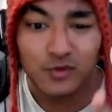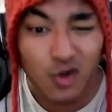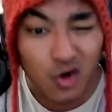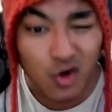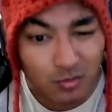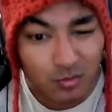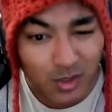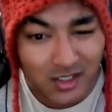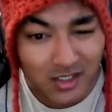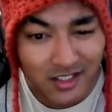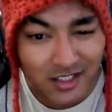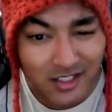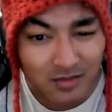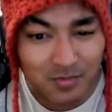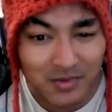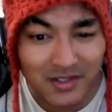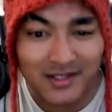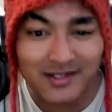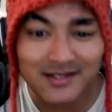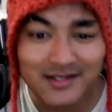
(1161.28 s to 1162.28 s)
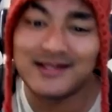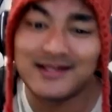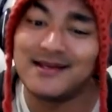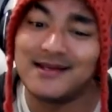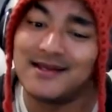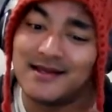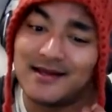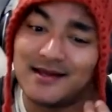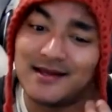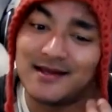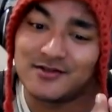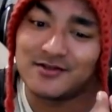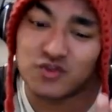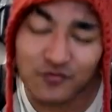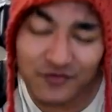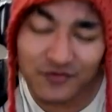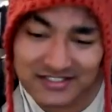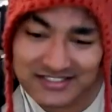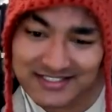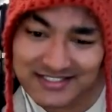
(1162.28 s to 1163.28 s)
normal airplane, in a
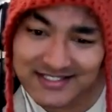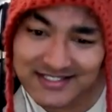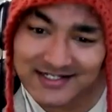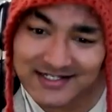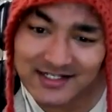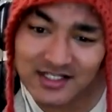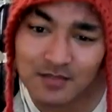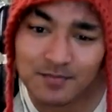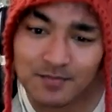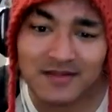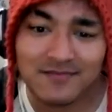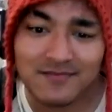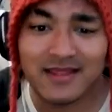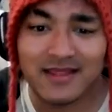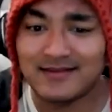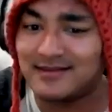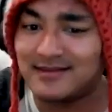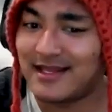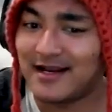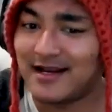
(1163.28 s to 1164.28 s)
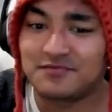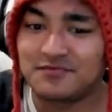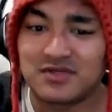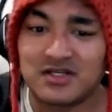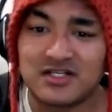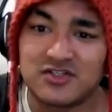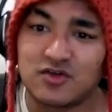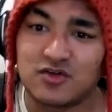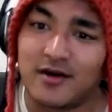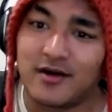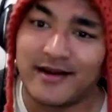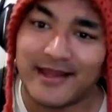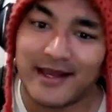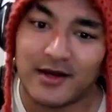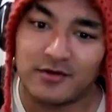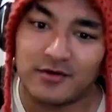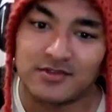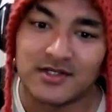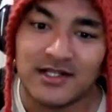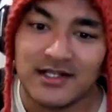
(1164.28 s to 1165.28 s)
sophisticated airplane, then that option is already
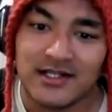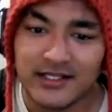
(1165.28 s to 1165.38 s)
out.